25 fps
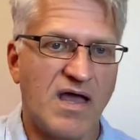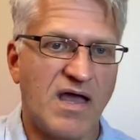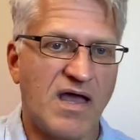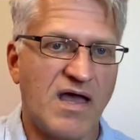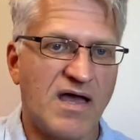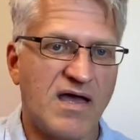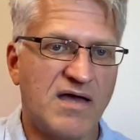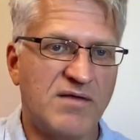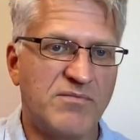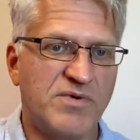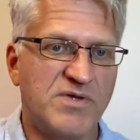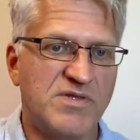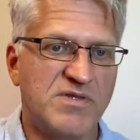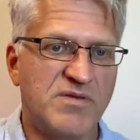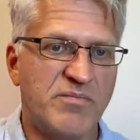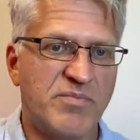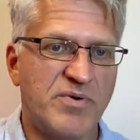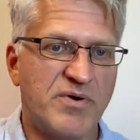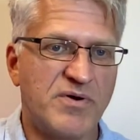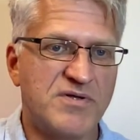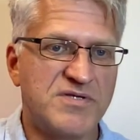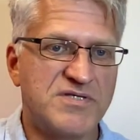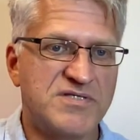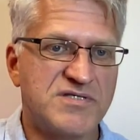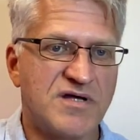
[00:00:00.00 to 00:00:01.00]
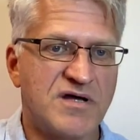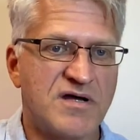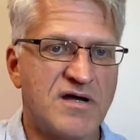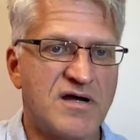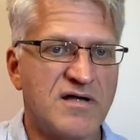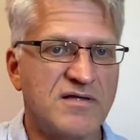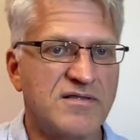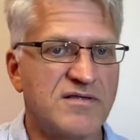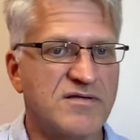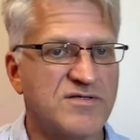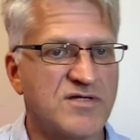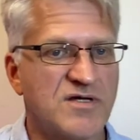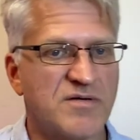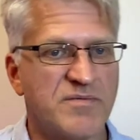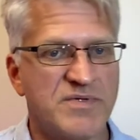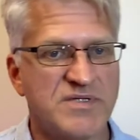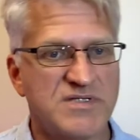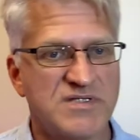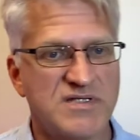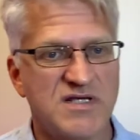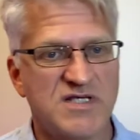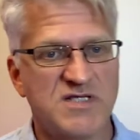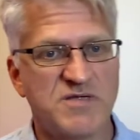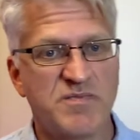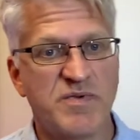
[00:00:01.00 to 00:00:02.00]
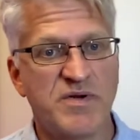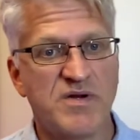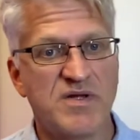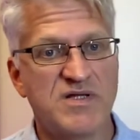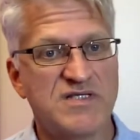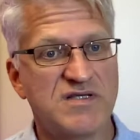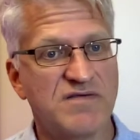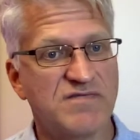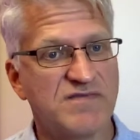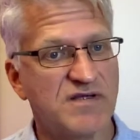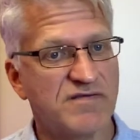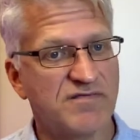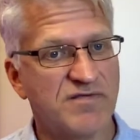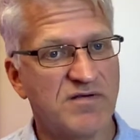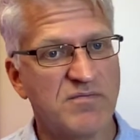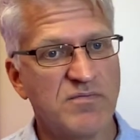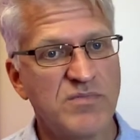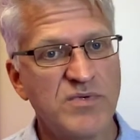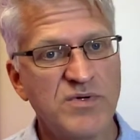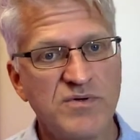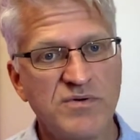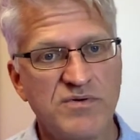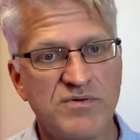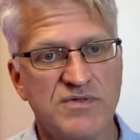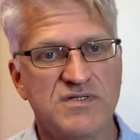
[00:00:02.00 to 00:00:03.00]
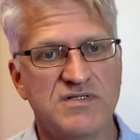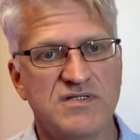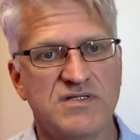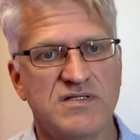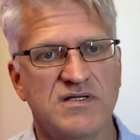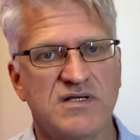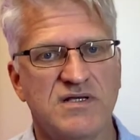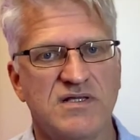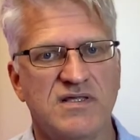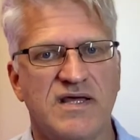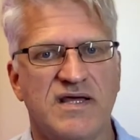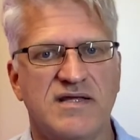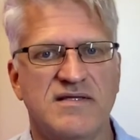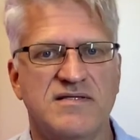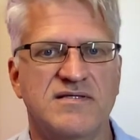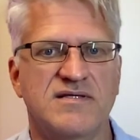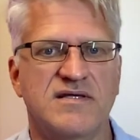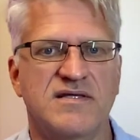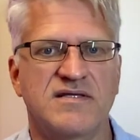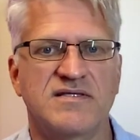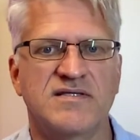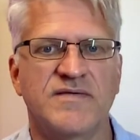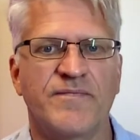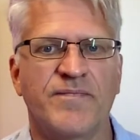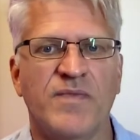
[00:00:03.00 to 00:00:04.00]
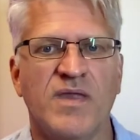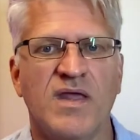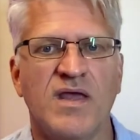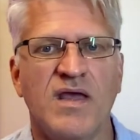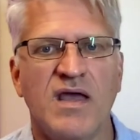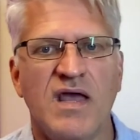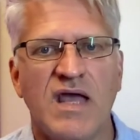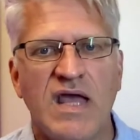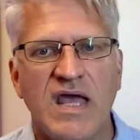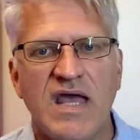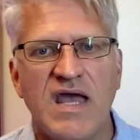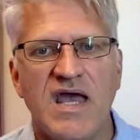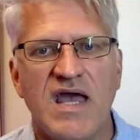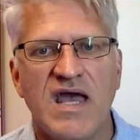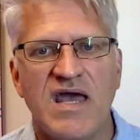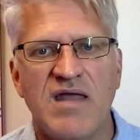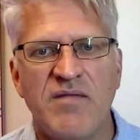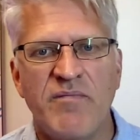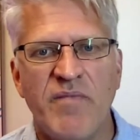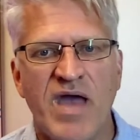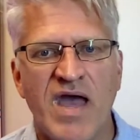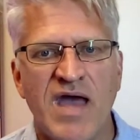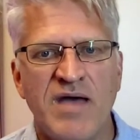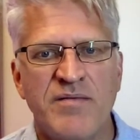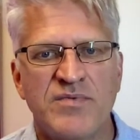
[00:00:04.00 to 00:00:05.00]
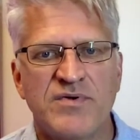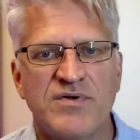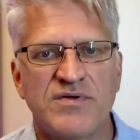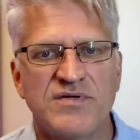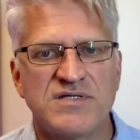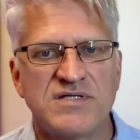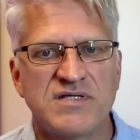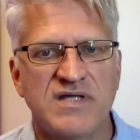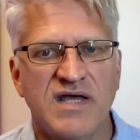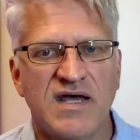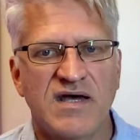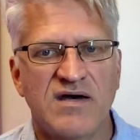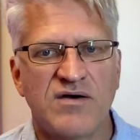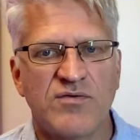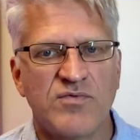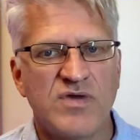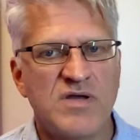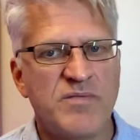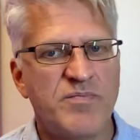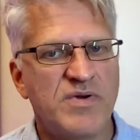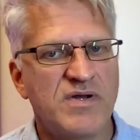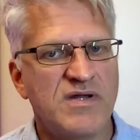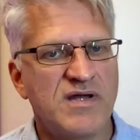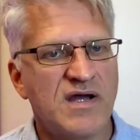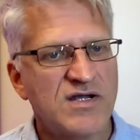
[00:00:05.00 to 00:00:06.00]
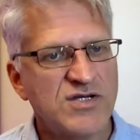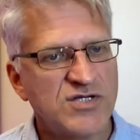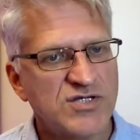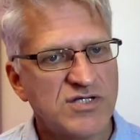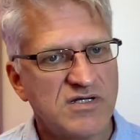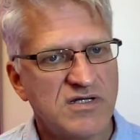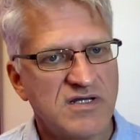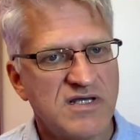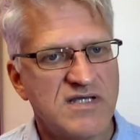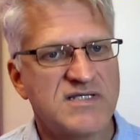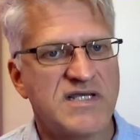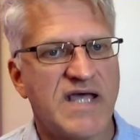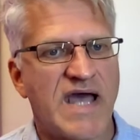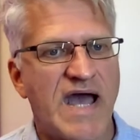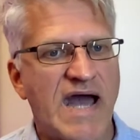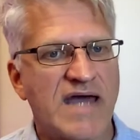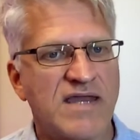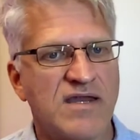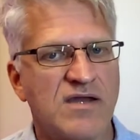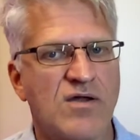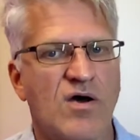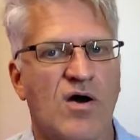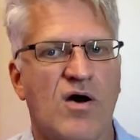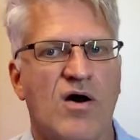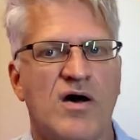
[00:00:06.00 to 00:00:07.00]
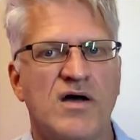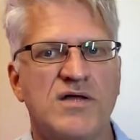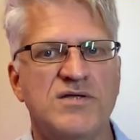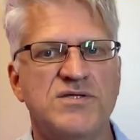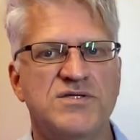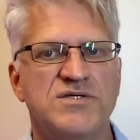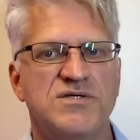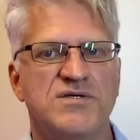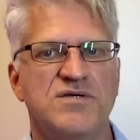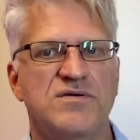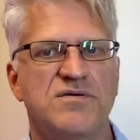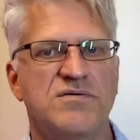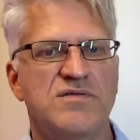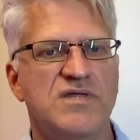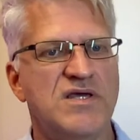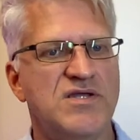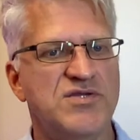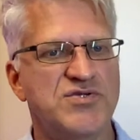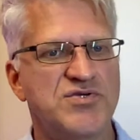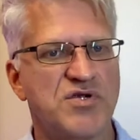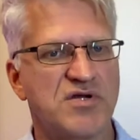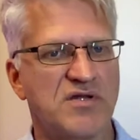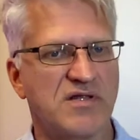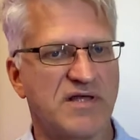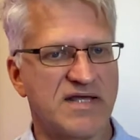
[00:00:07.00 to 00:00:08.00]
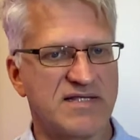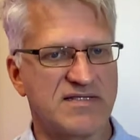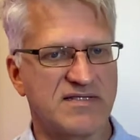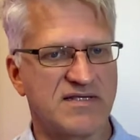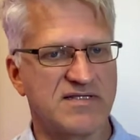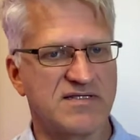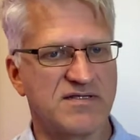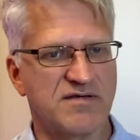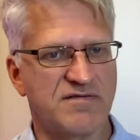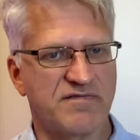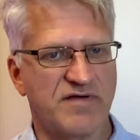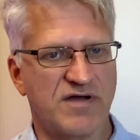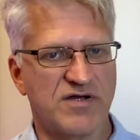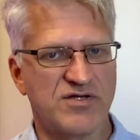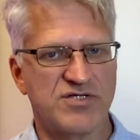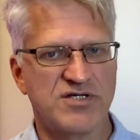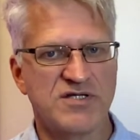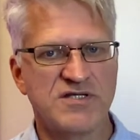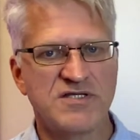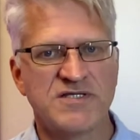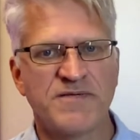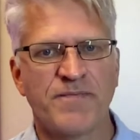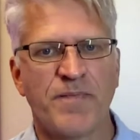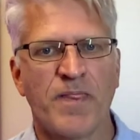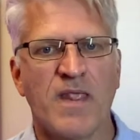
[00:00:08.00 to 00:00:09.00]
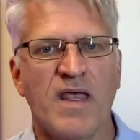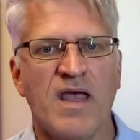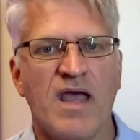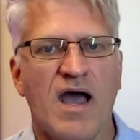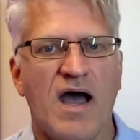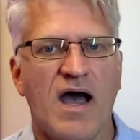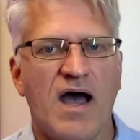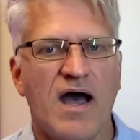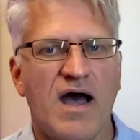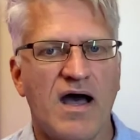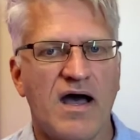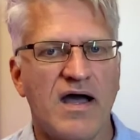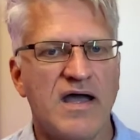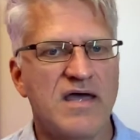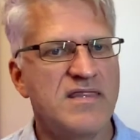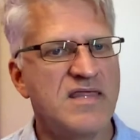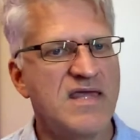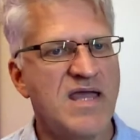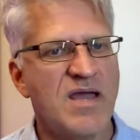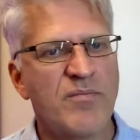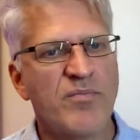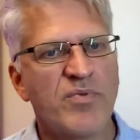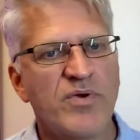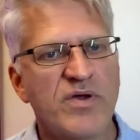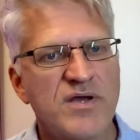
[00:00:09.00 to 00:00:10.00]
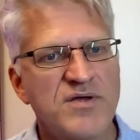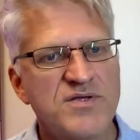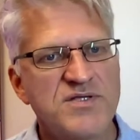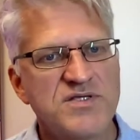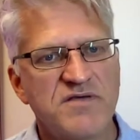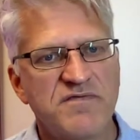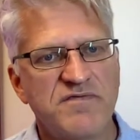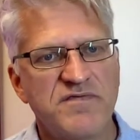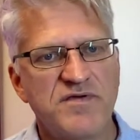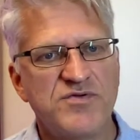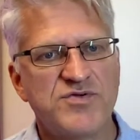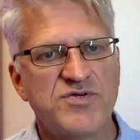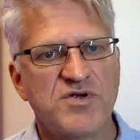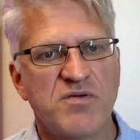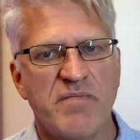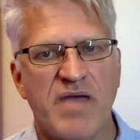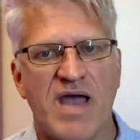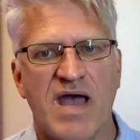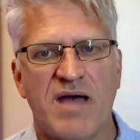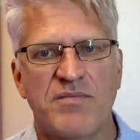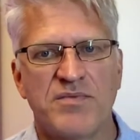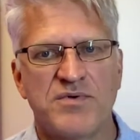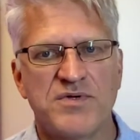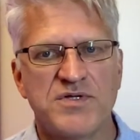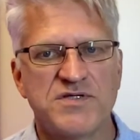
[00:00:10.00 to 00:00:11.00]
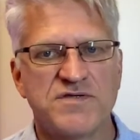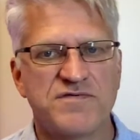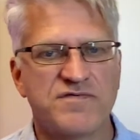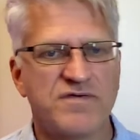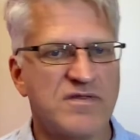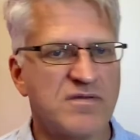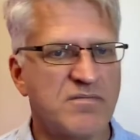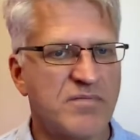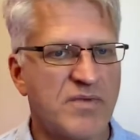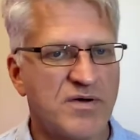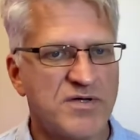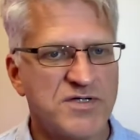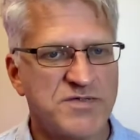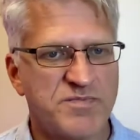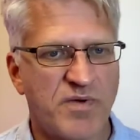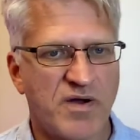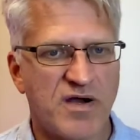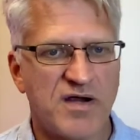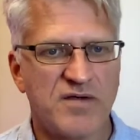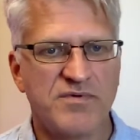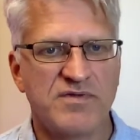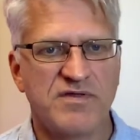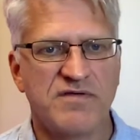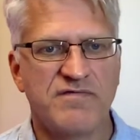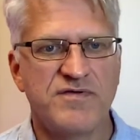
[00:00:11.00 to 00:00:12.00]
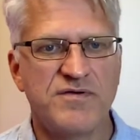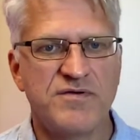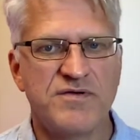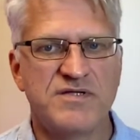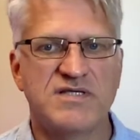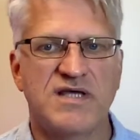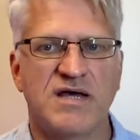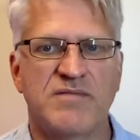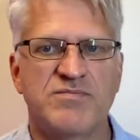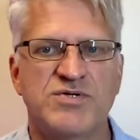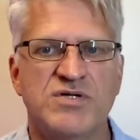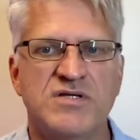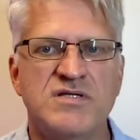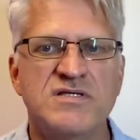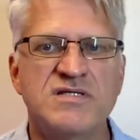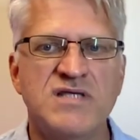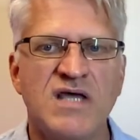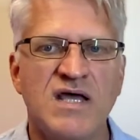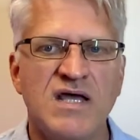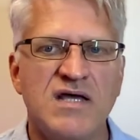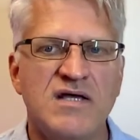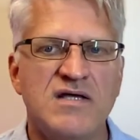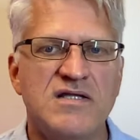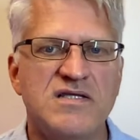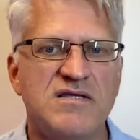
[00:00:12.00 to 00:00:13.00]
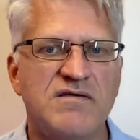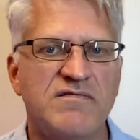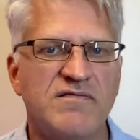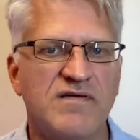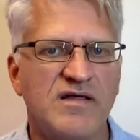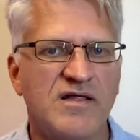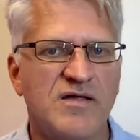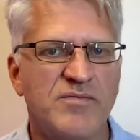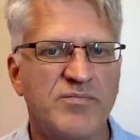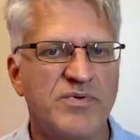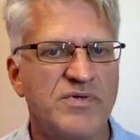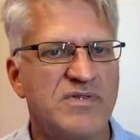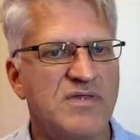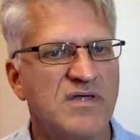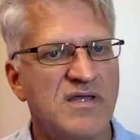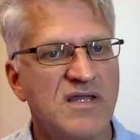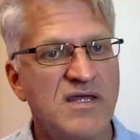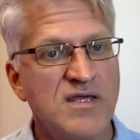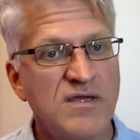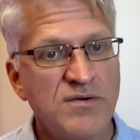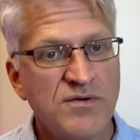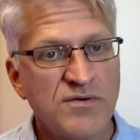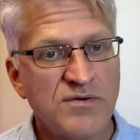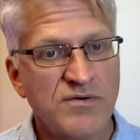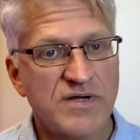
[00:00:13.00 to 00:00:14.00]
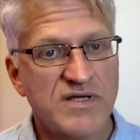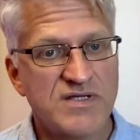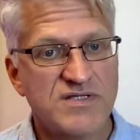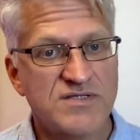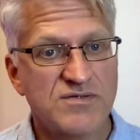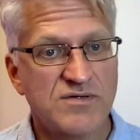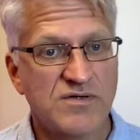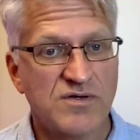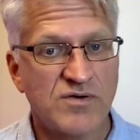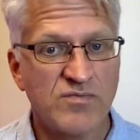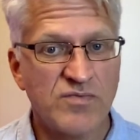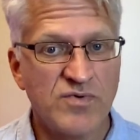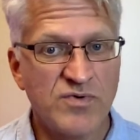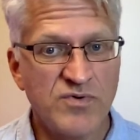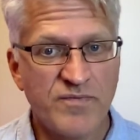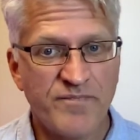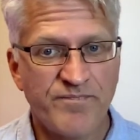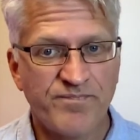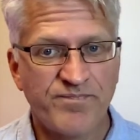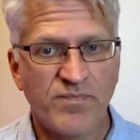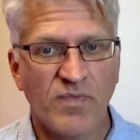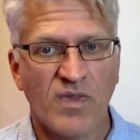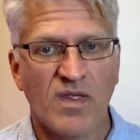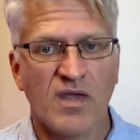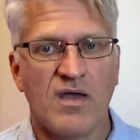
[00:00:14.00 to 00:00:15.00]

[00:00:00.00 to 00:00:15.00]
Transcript: And with the bird song, there's almost the experience of different moods in that sense. In mammals now, reproduction is added onto the internalized list of functions. And the embryos of future mammals, for the most part, with a few exceptions, develop within a uterus or a womb.